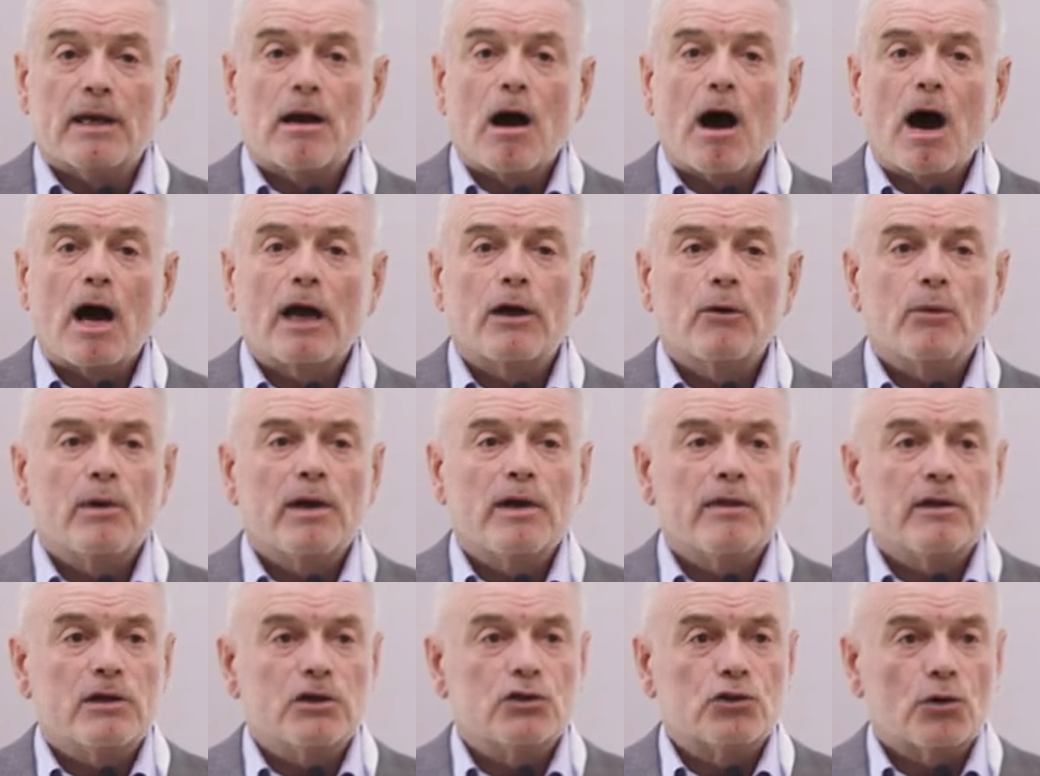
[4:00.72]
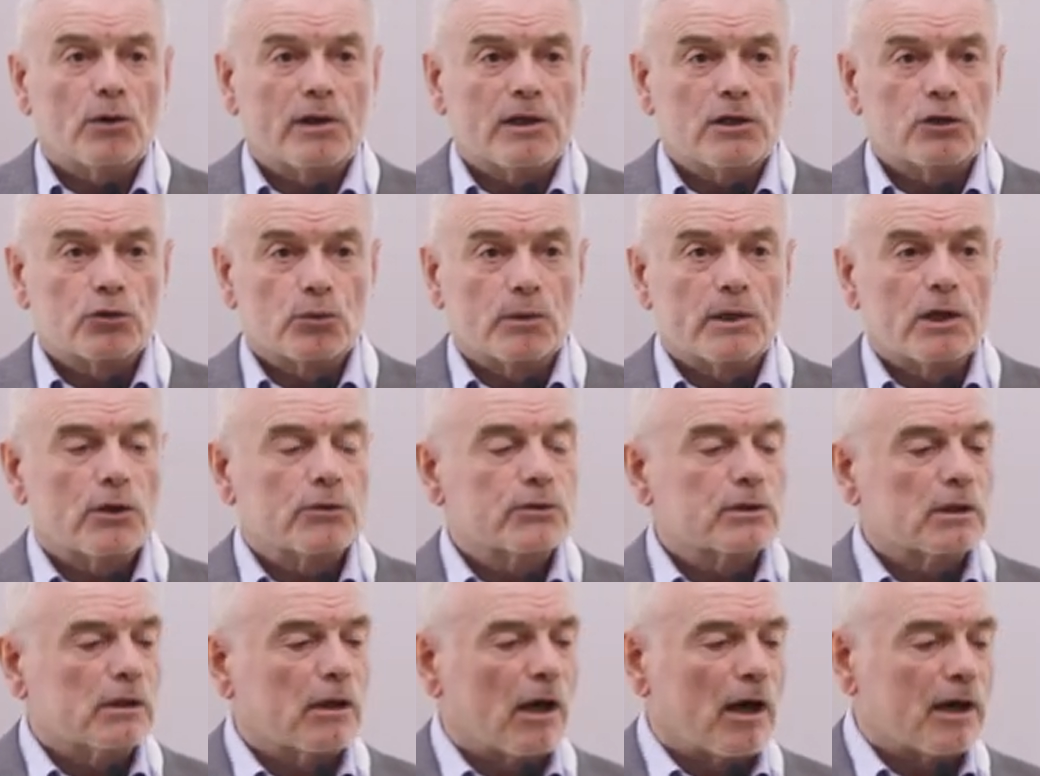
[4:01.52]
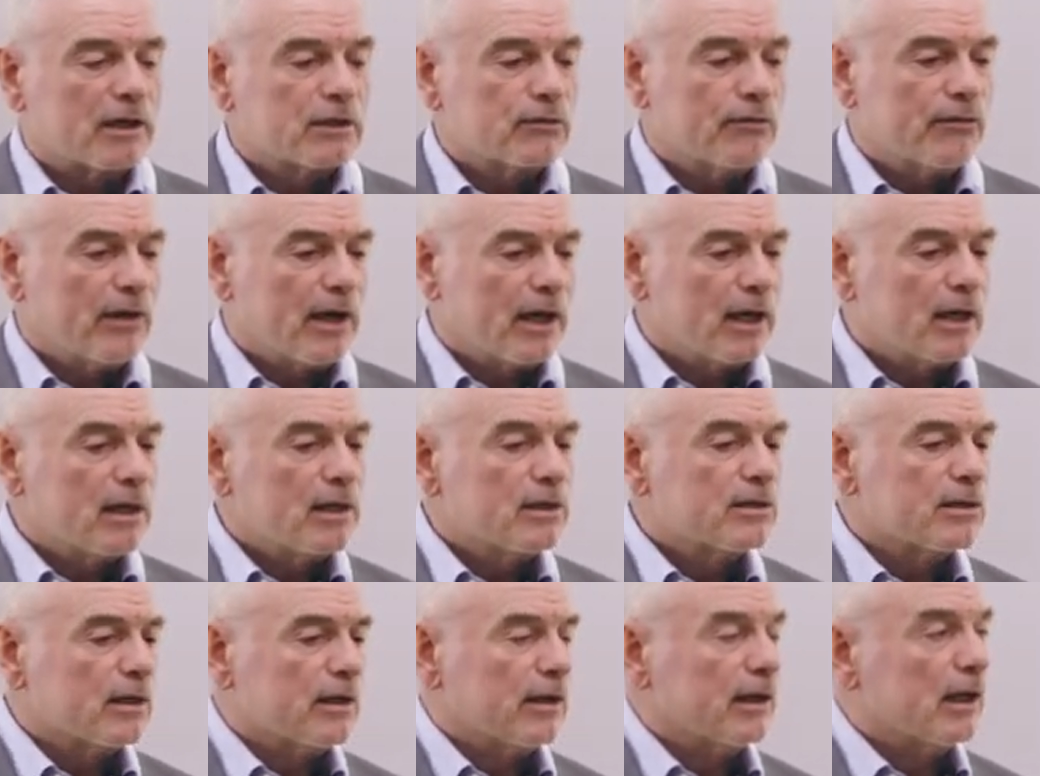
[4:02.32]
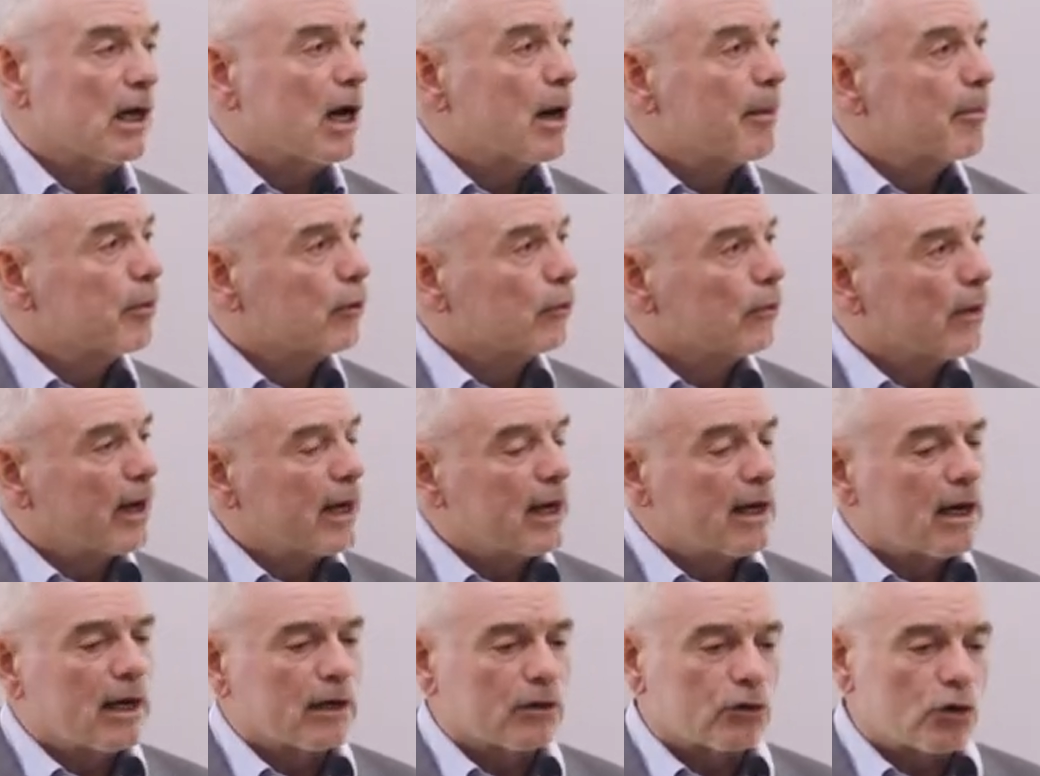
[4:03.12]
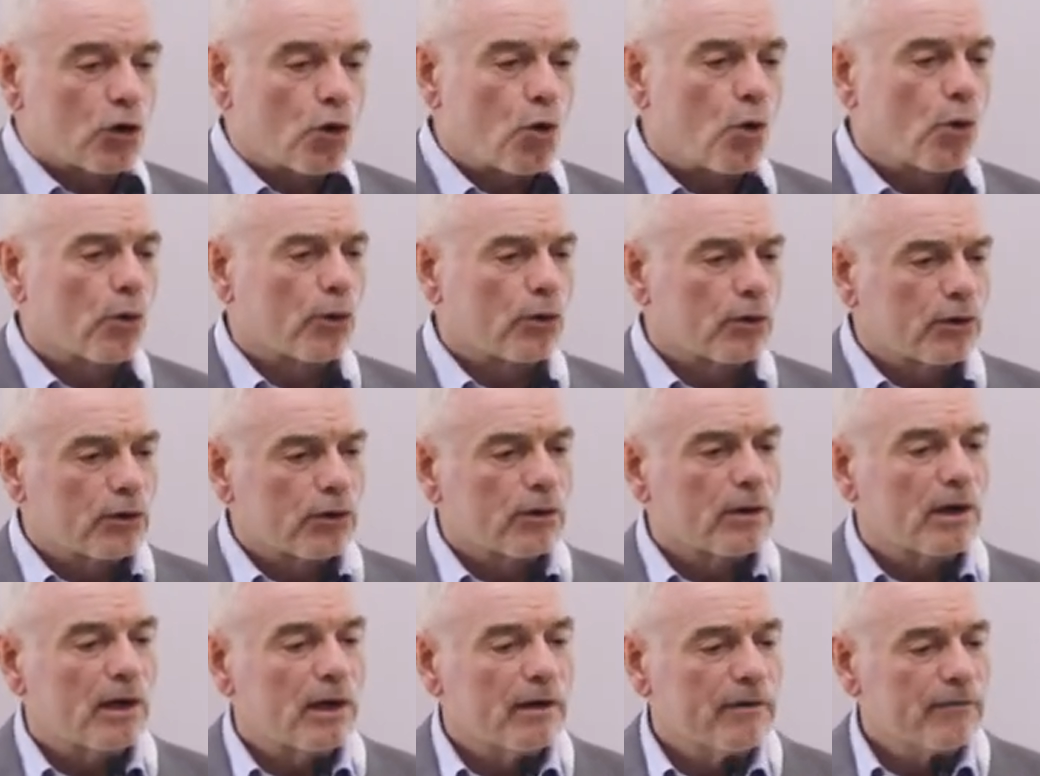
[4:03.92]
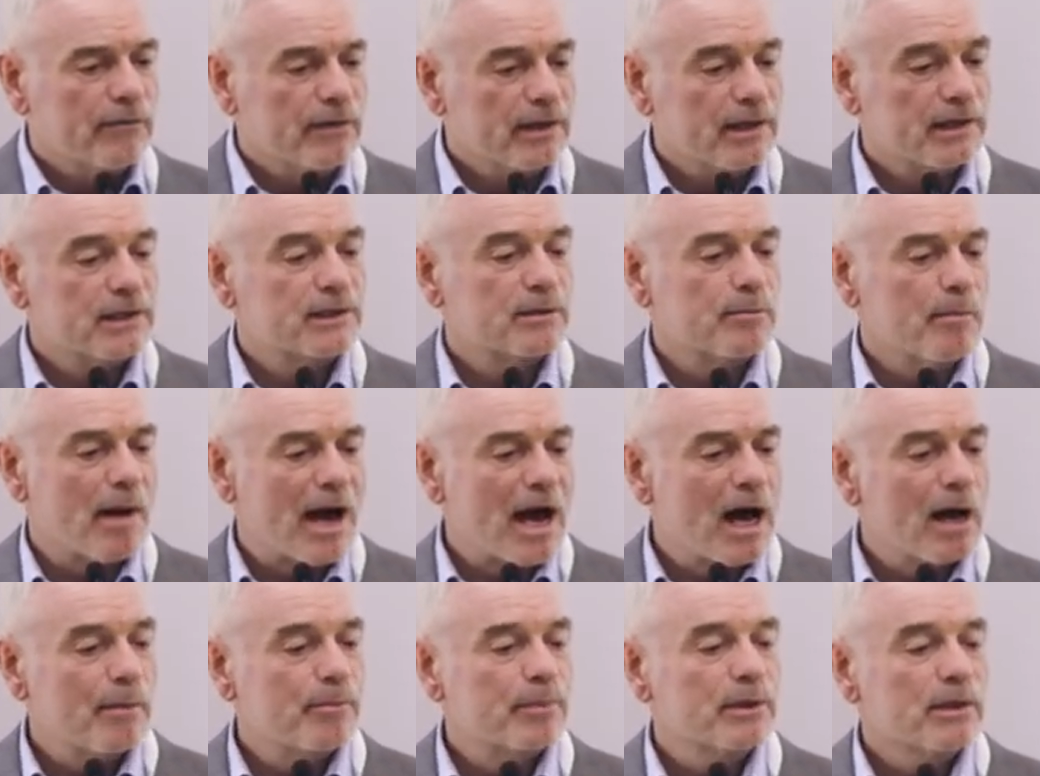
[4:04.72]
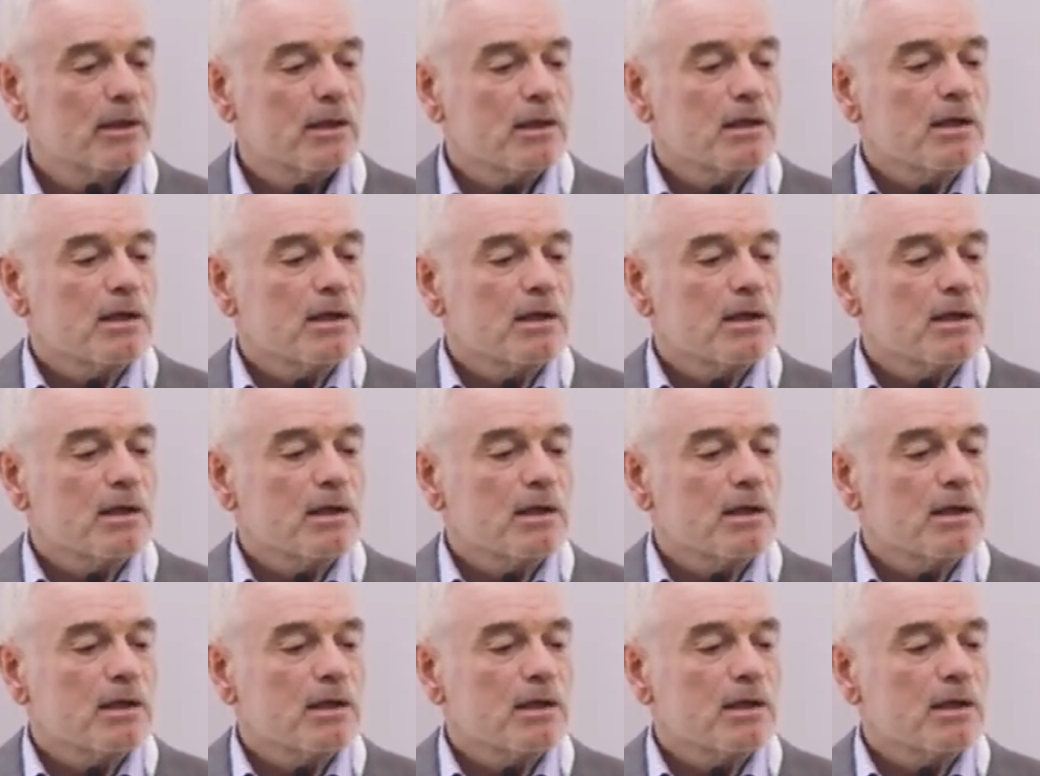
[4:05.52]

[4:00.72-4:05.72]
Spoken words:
highway that joins Reno to Las Vegas in the upper right-hand corner of this map.